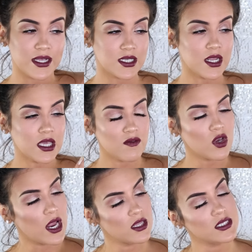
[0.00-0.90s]
it's gonna give you
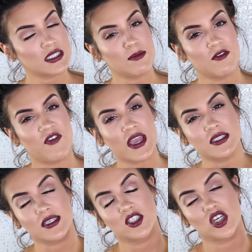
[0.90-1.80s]
kind of the same effect,
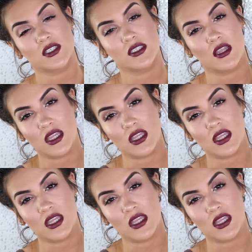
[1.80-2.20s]
it's just